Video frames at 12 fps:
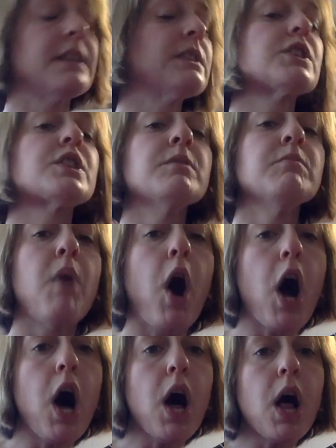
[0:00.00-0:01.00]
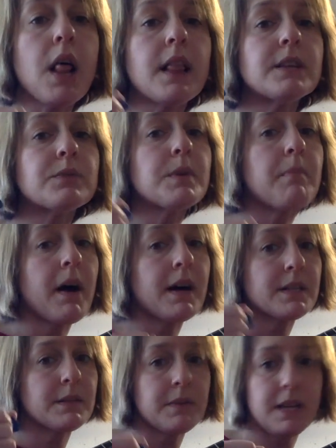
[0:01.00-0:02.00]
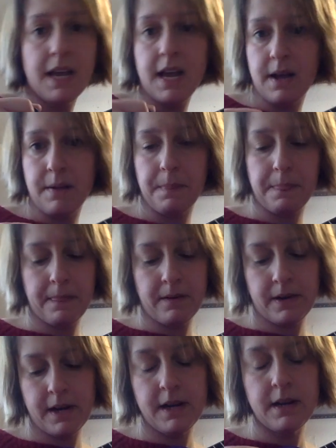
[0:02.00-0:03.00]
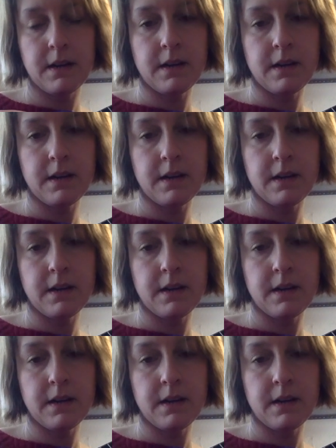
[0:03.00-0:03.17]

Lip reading: as small as we possibly can, okay?